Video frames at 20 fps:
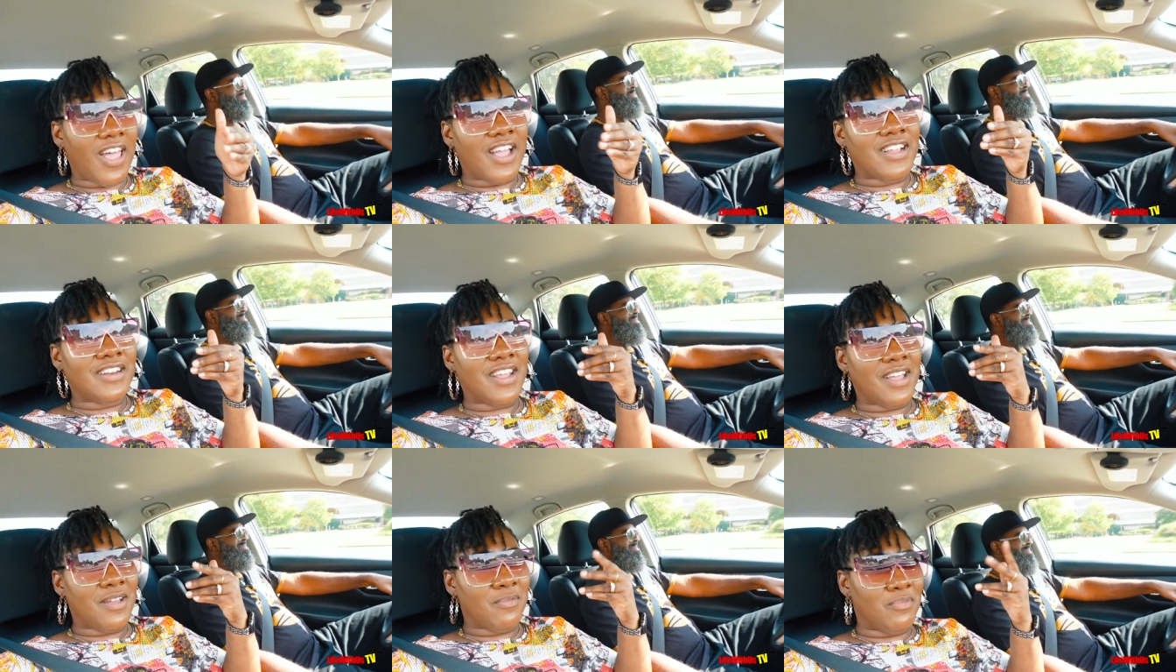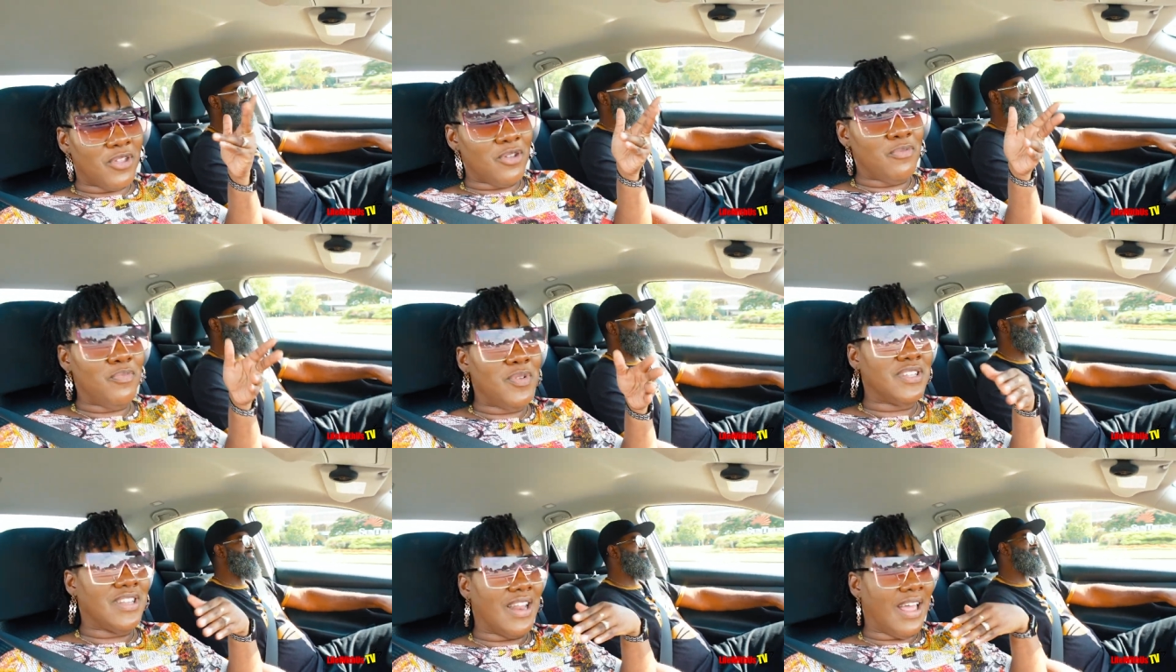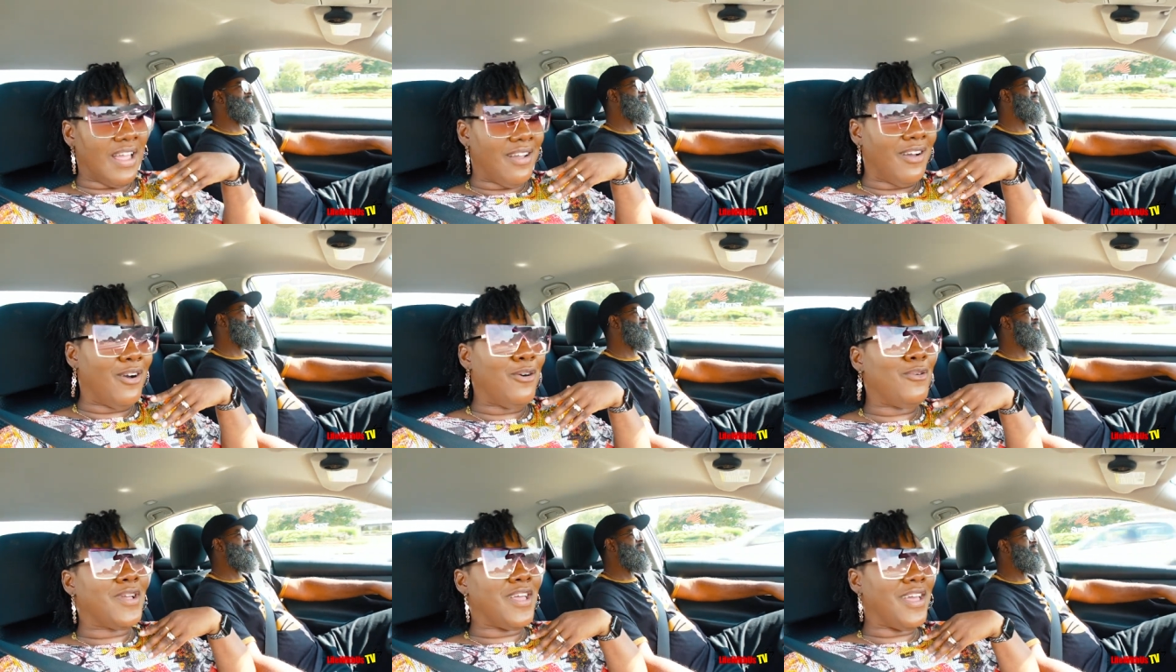like that, you be
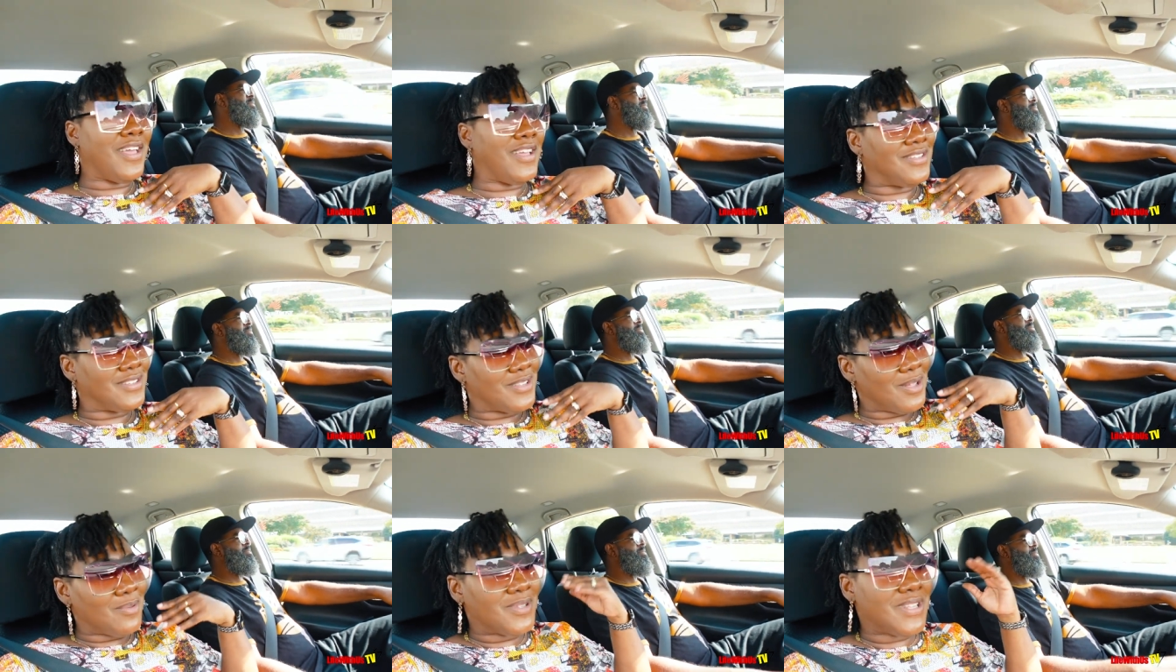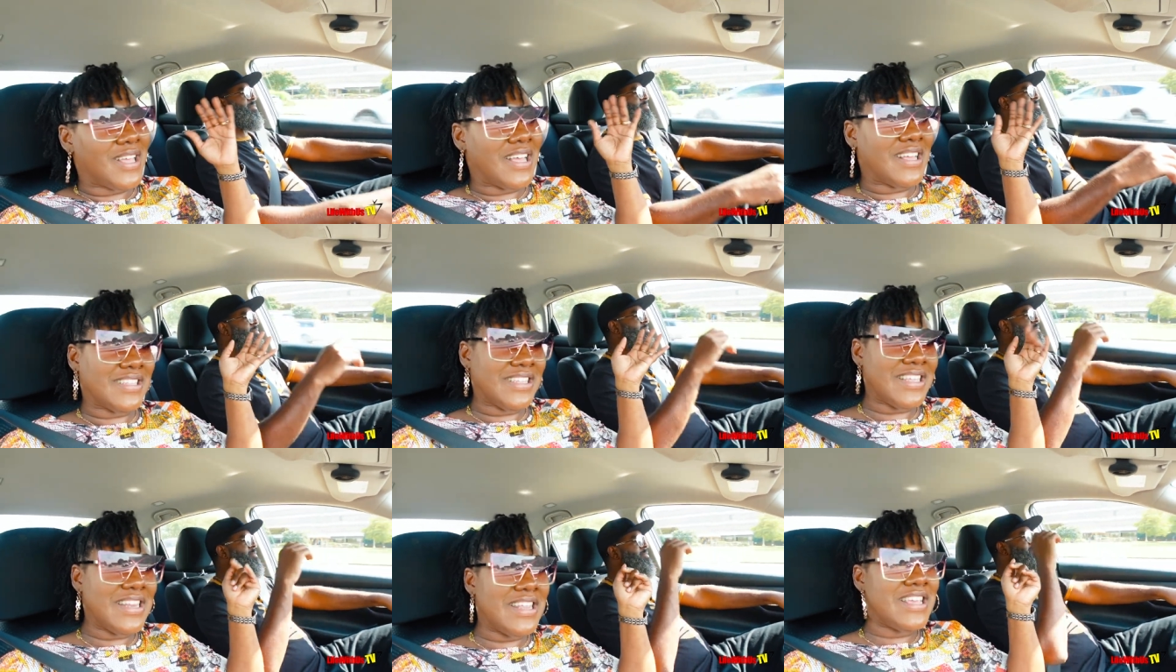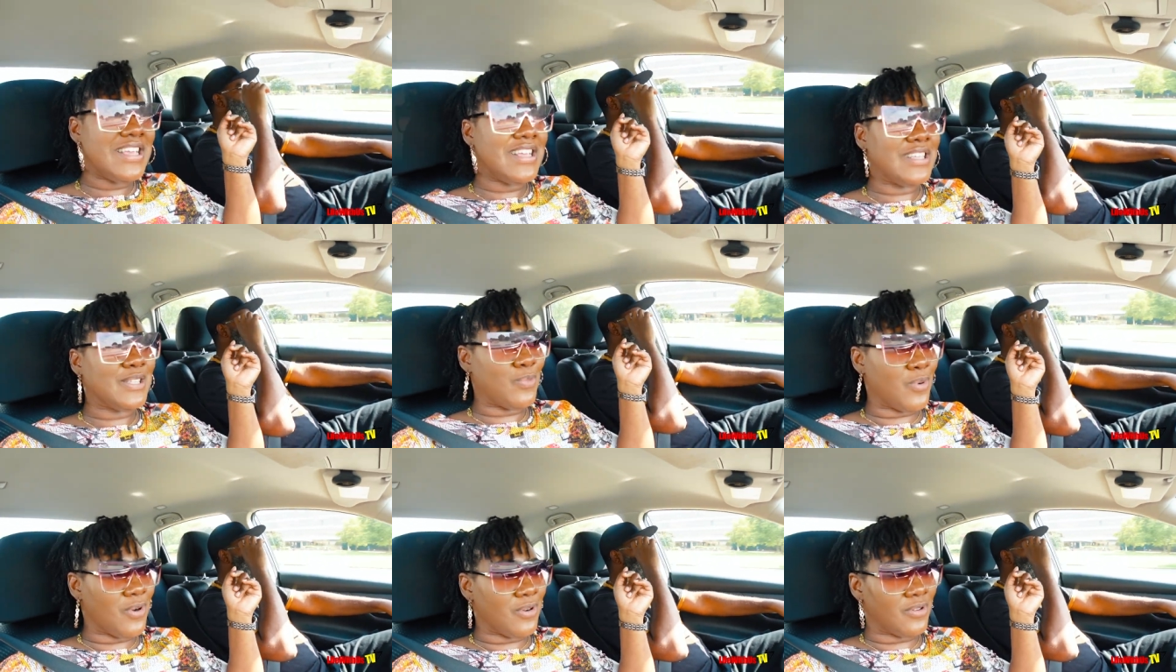like, okay, sometimes it
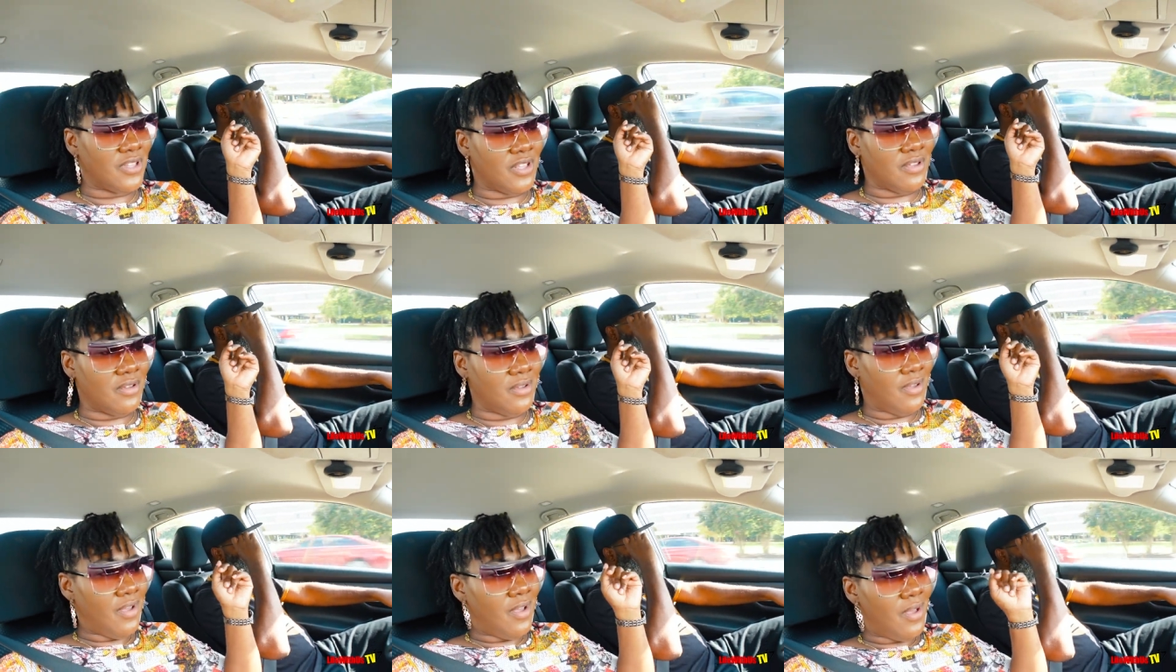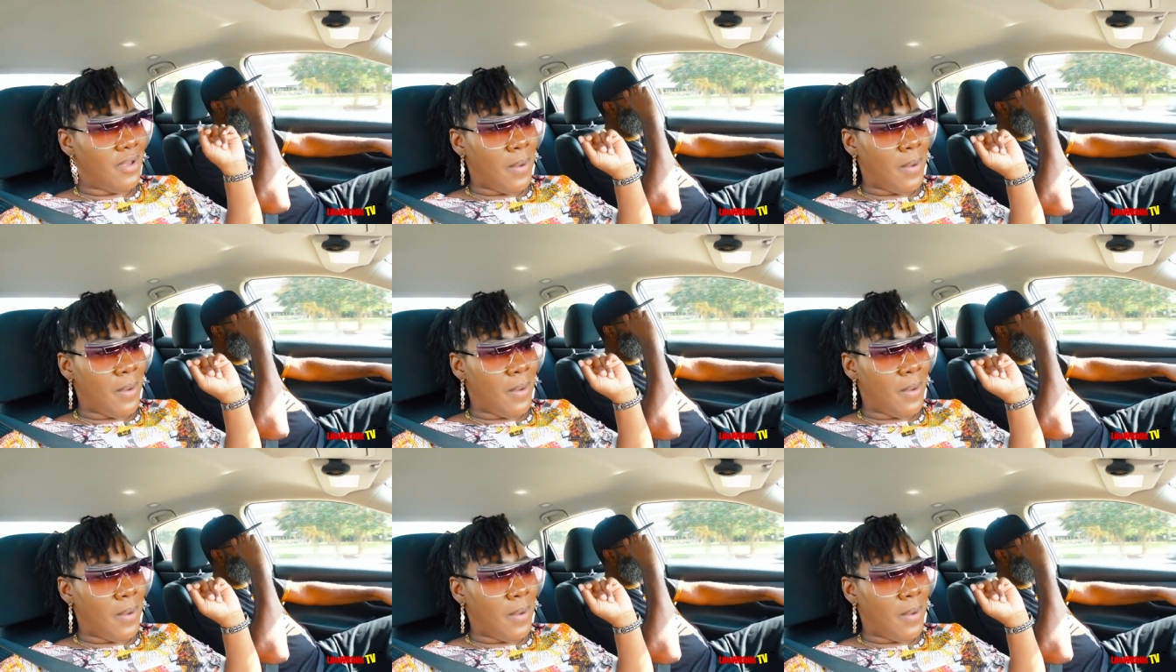is worth it.